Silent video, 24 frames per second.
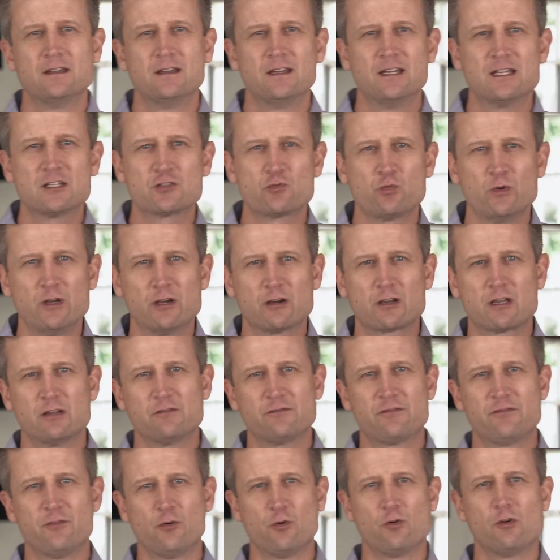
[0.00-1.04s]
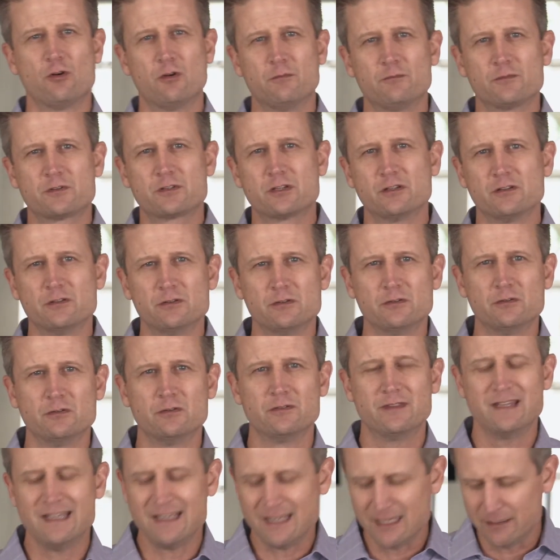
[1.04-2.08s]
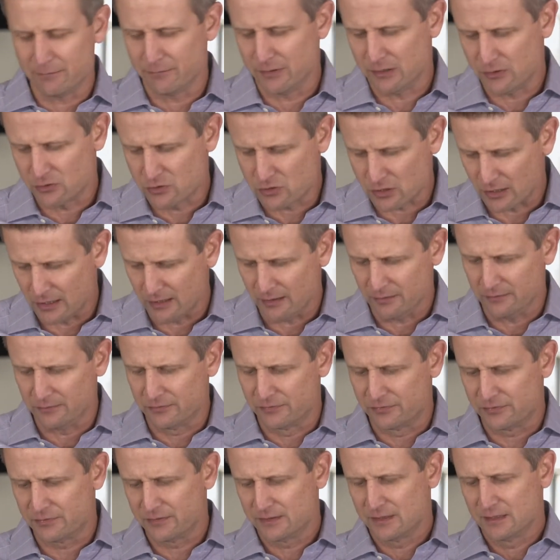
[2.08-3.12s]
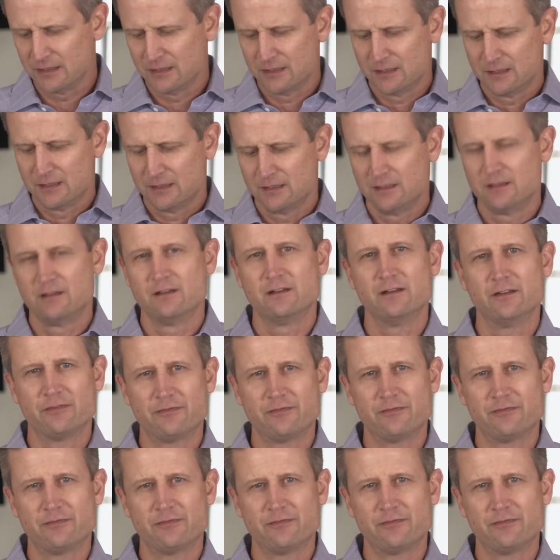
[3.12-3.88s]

as we are conformed to the image of the